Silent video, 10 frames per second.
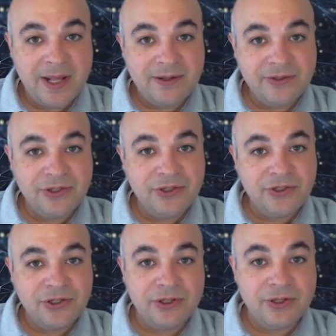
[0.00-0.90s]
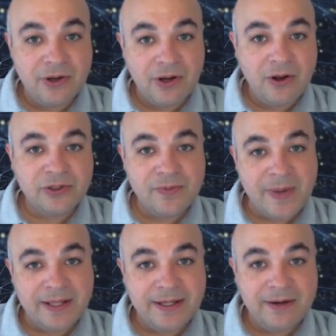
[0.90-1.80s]
Policies should also
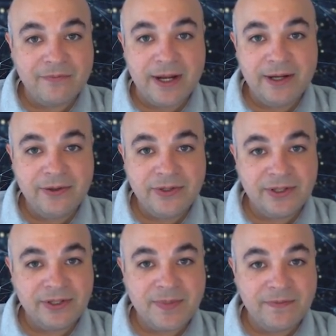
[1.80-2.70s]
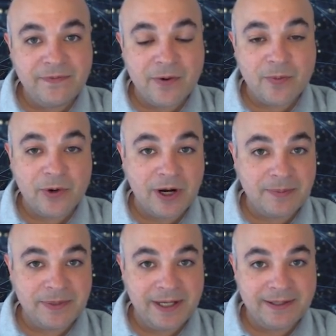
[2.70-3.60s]
mandate regular system and firmware
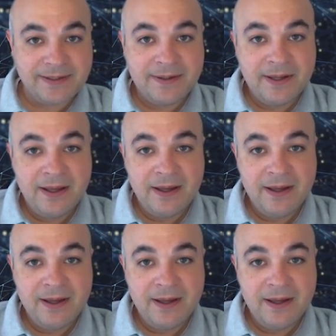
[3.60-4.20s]
updates.